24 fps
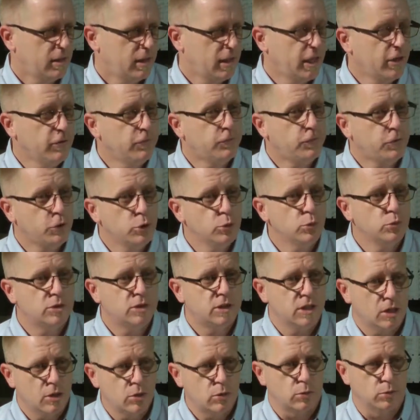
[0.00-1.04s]
If you
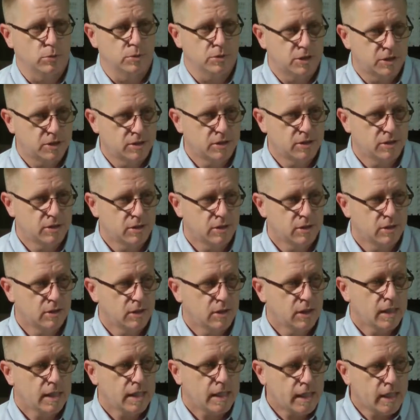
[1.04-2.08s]
don't,
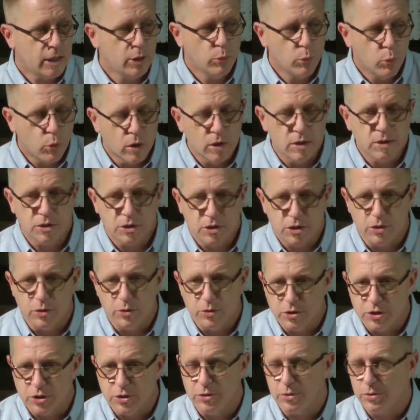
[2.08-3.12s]
He wants you
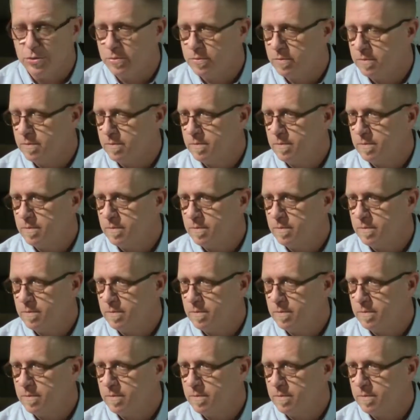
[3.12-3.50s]
to.